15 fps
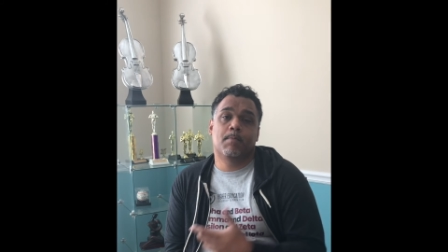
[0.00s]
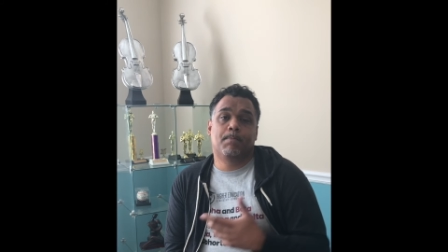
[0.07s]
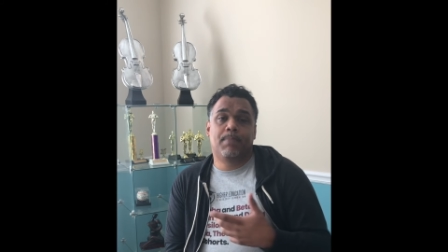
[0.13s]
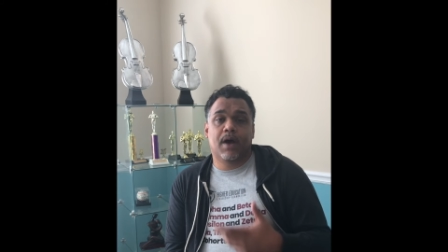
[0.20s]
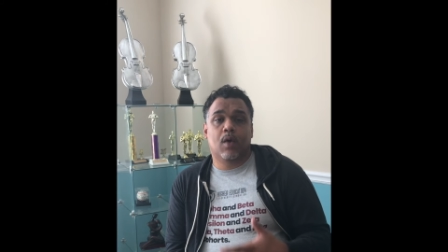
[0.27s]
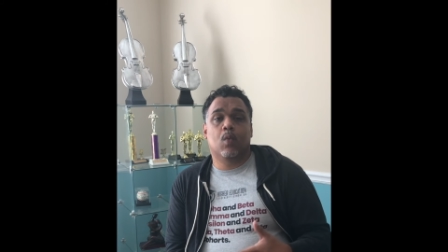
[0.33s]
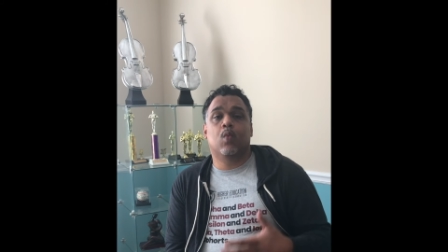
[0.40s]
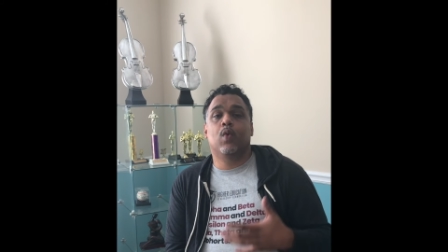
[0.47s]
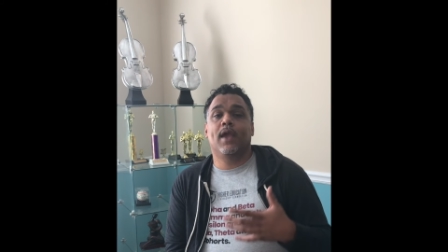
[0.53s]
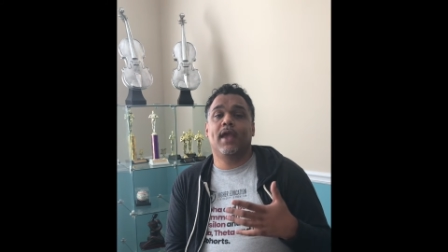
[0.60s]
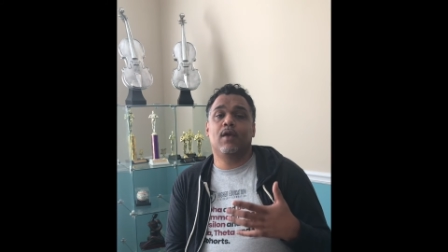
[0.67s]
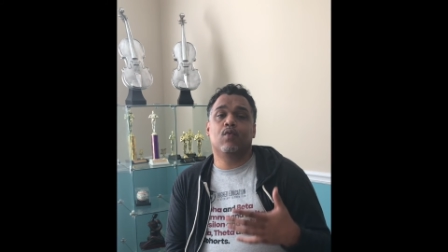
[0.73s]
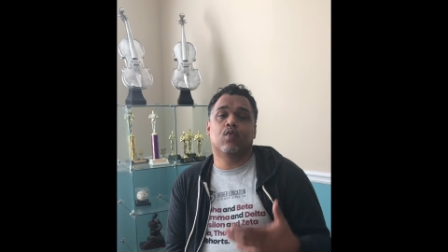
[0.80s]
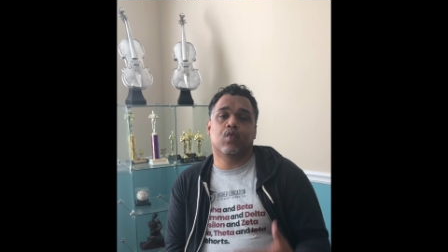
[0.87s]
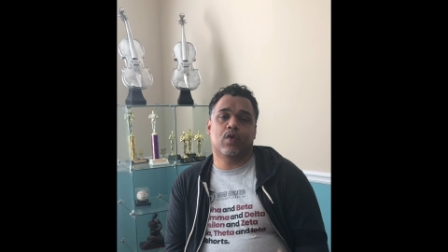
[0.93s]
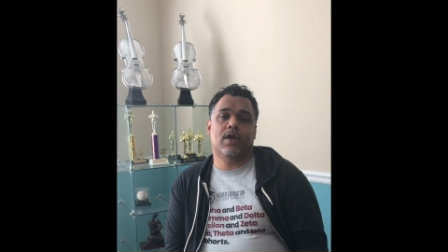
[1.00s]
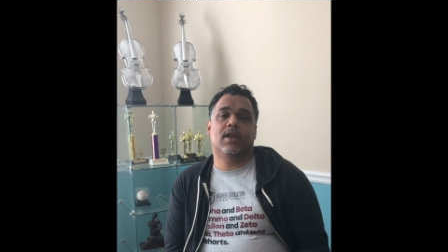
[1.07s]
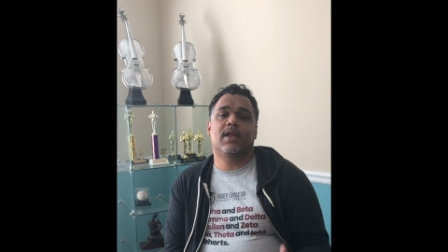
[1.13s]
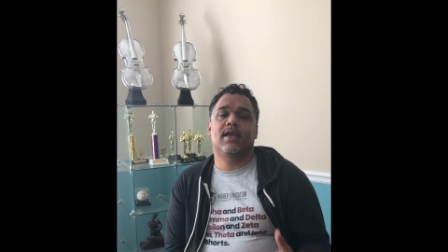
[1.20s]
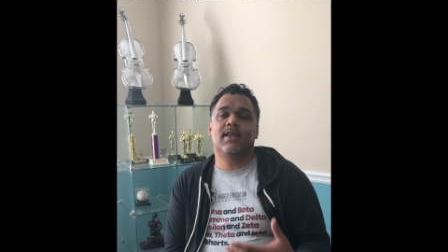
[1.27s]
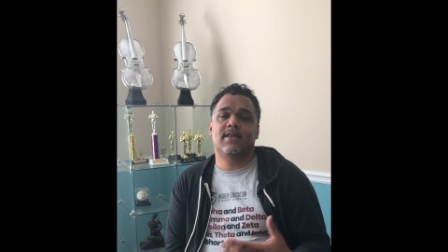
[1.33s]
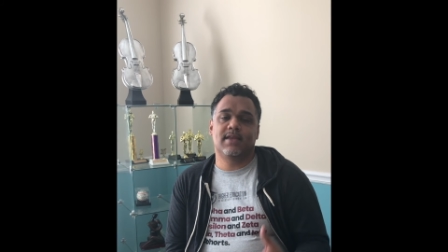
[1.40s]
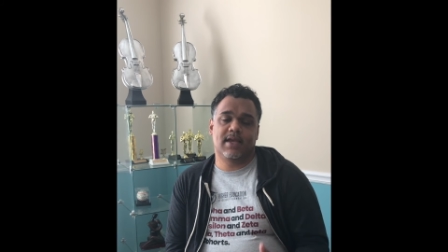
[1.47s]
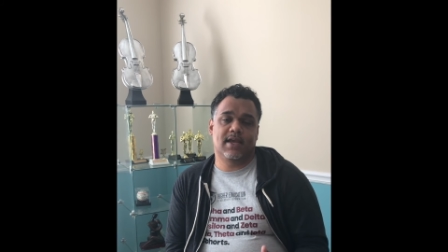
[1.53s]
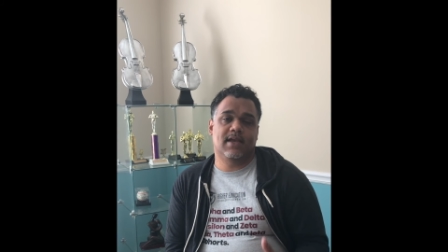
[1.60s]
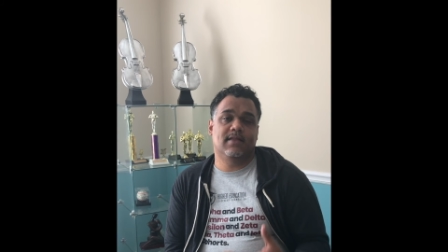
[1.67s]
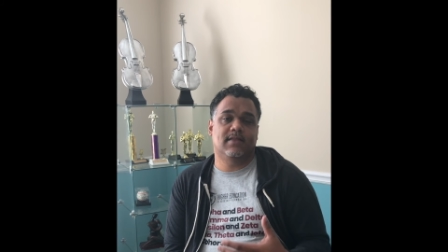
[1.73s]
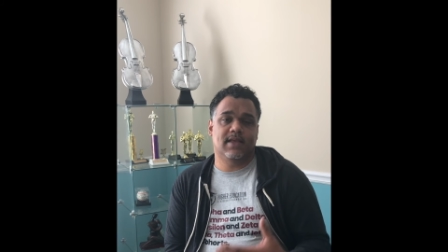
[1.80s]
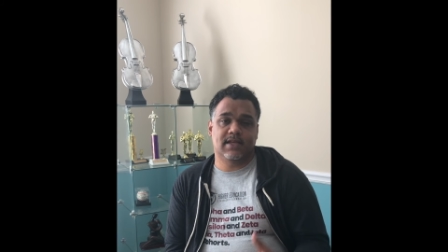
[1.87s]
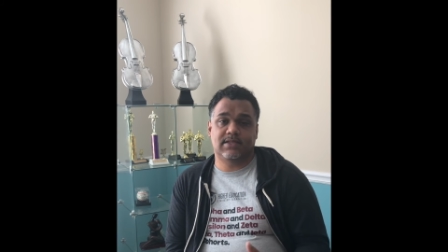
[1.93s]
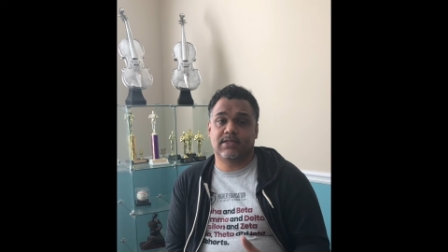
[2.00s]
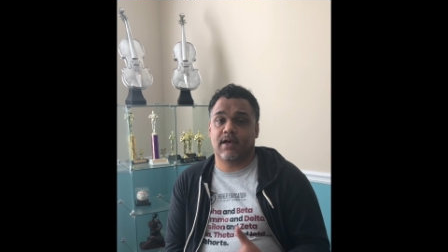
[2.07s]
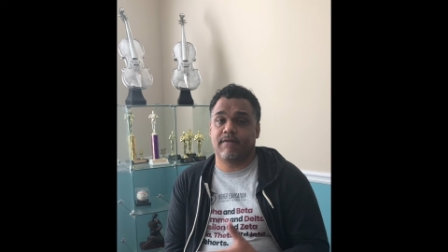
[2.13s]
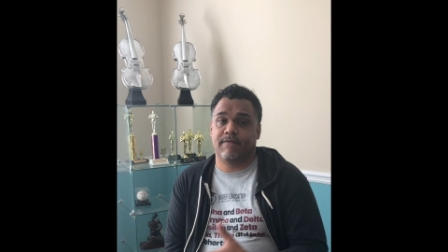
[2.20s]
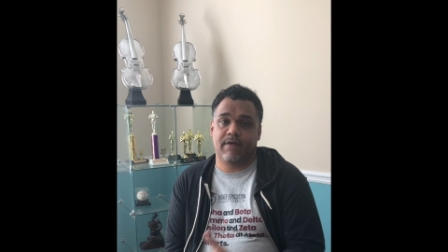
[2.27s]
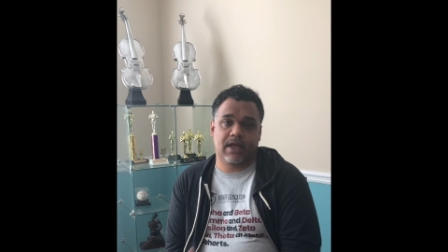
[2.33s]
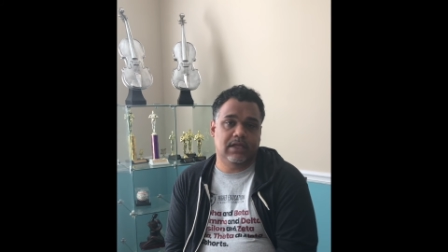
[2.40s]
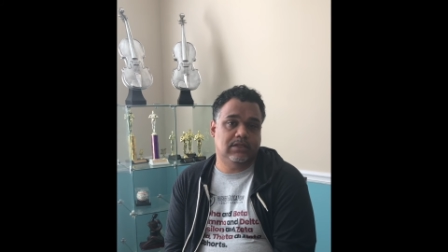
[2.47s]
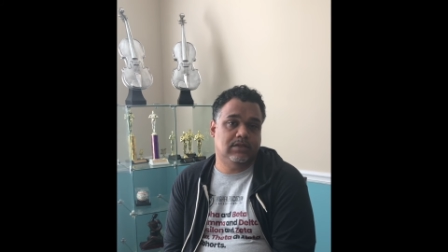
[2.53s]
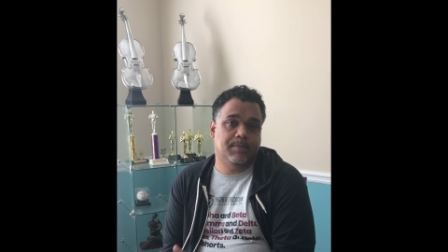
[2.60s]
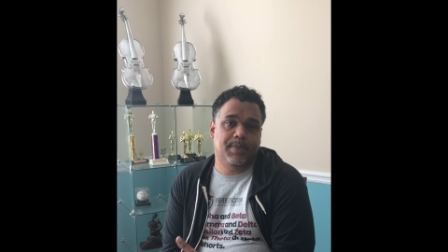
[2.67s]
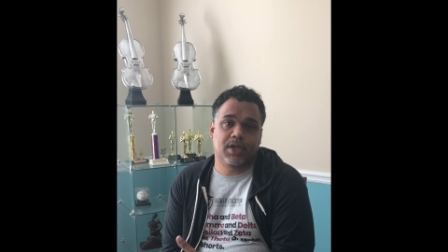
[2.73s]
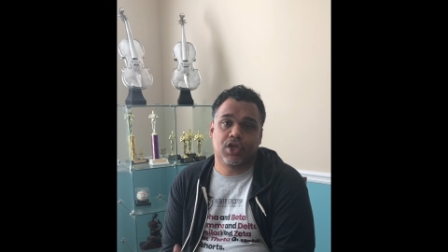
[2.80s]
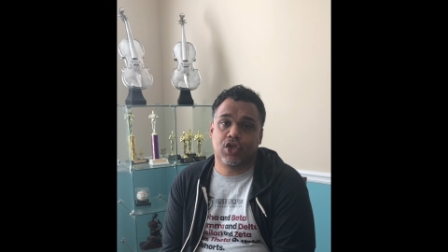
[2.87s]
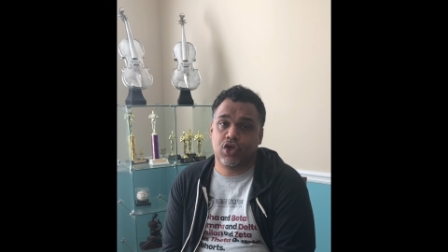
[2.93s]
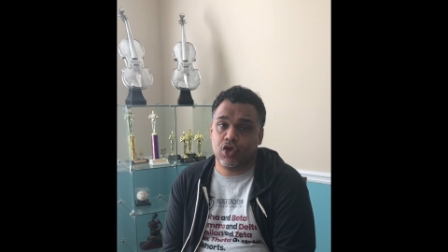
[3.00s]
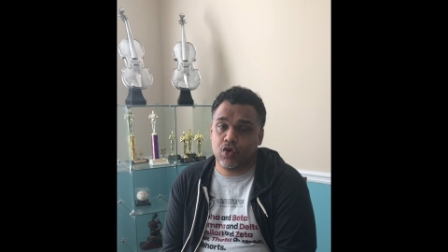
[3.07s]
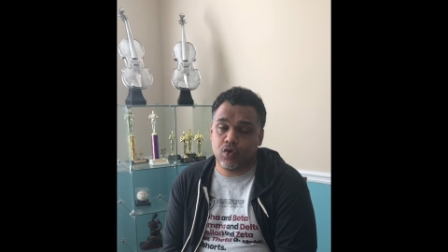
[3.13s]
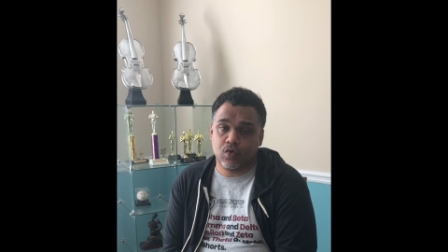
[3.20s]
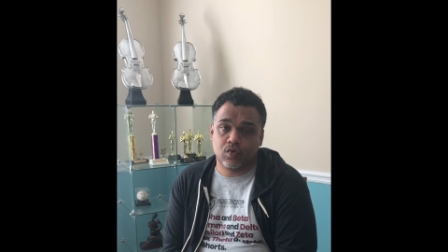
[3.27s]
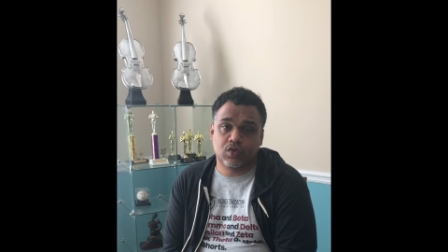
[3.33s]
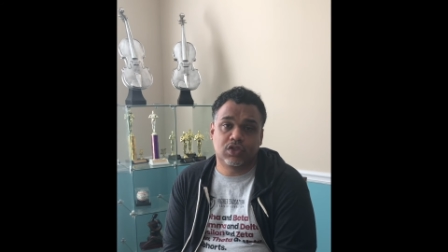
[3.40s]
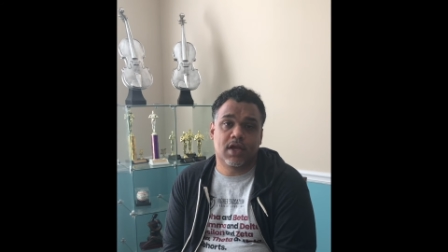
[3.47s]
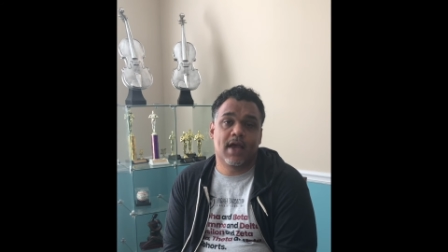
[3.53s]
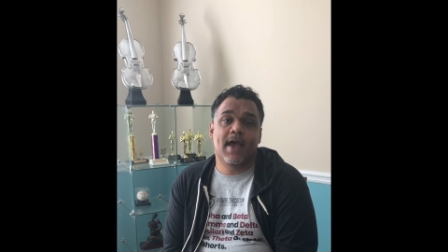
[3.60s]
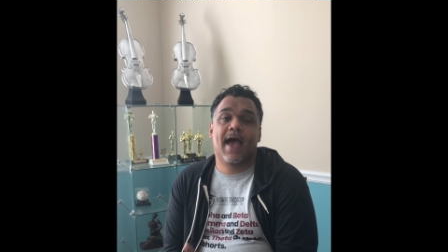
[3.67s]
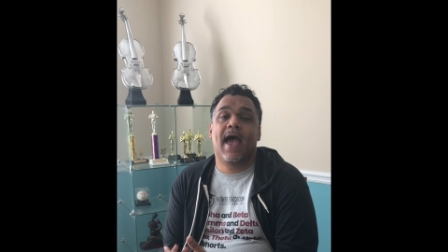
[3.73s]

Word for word: But we really need this event to be huge.